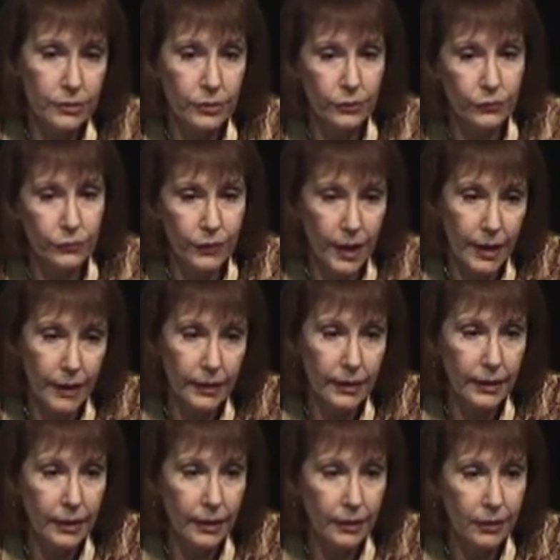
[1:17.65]
So
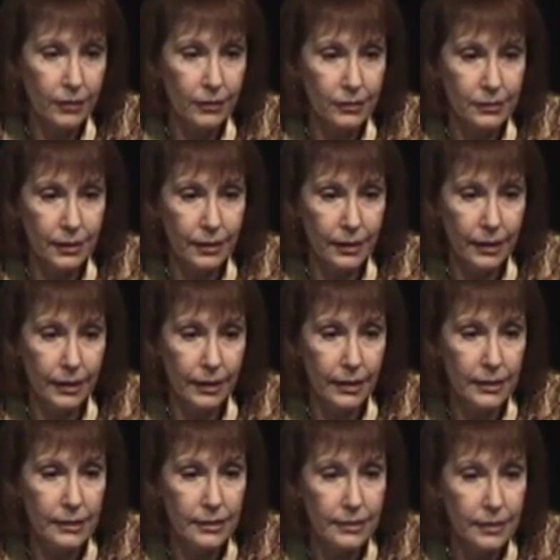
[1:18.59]
finally I called
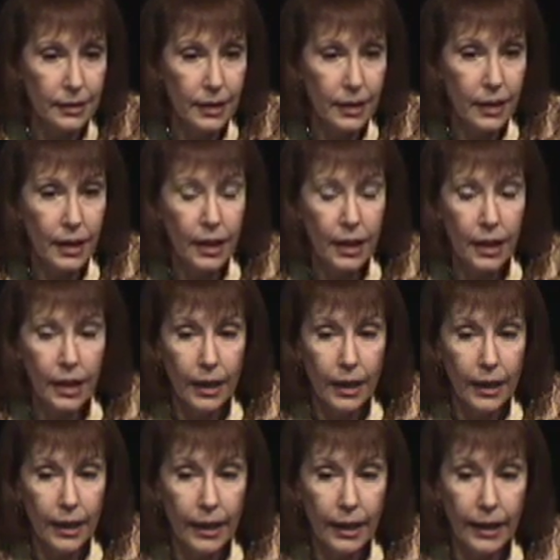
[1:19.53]
Anais
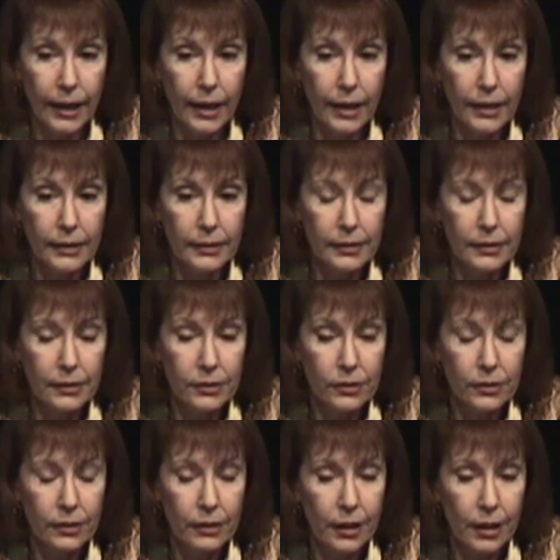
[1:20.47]

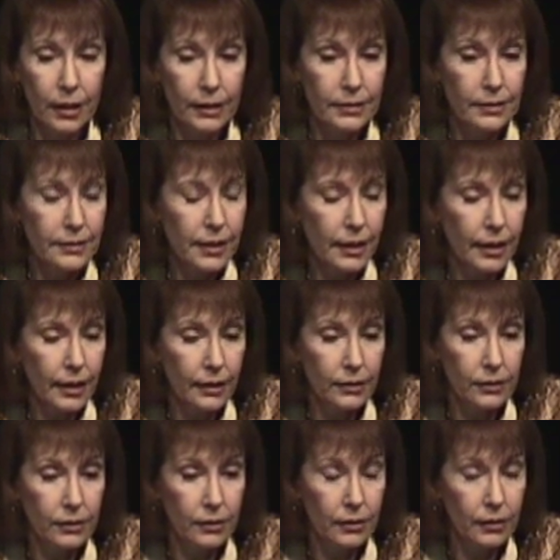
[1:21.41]
and I
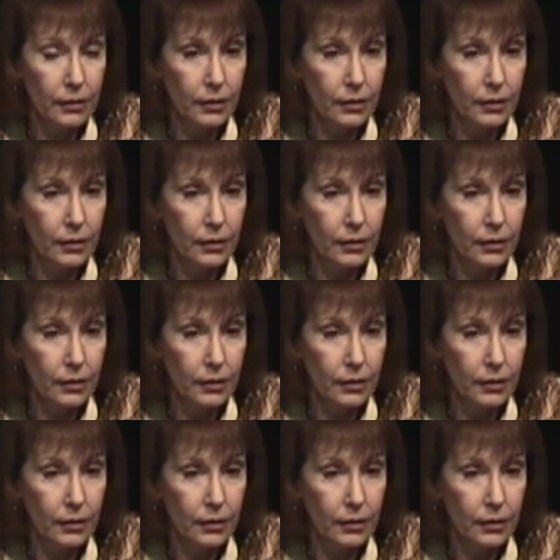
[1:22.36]
said,